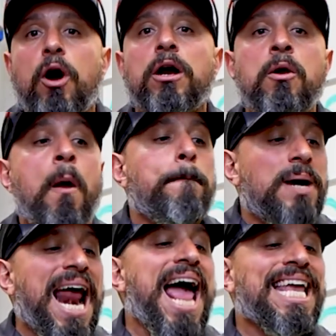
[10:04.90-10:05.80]
far,
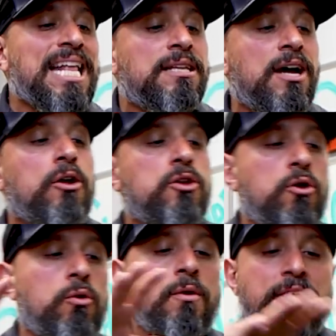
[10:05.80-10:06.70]
but I can tell
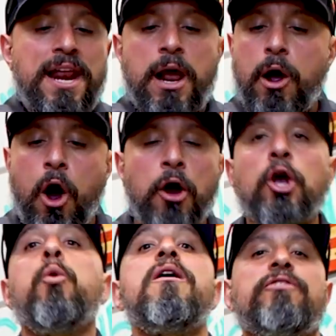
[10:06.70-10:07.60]
you that
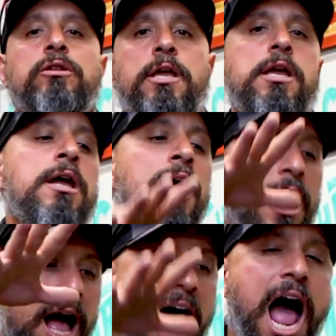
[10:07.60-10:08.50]
unequivocally,
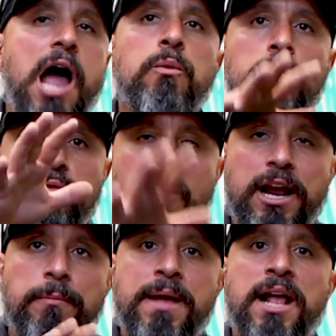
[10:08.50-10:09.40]
I would
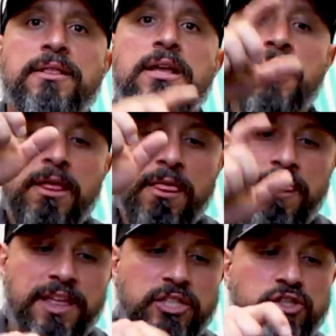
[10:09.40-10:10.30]
recommend
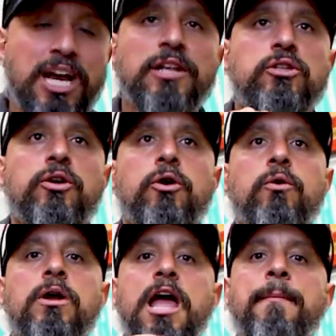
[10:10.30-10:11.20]
this Gen
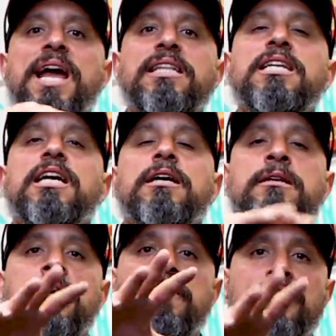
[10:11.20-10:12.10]
2
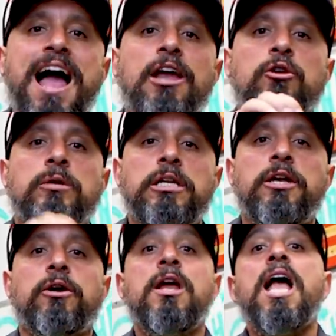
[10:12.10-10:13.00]
M18 vacuum
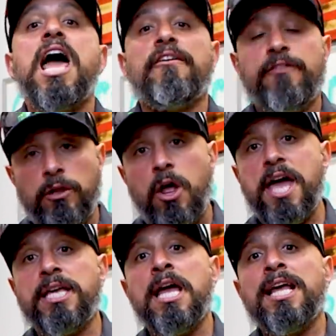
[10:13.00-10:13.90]
cleaner. And if you
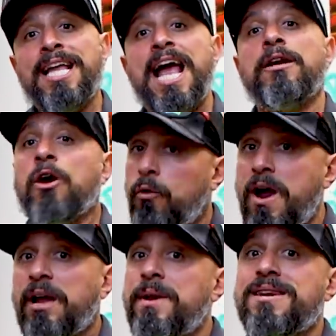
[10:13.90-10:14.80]
like getting a
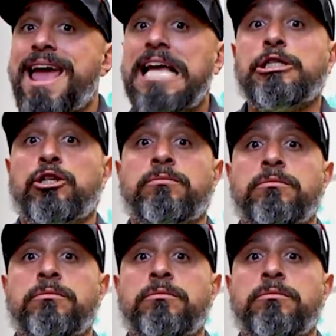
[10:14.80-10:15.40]
recommendation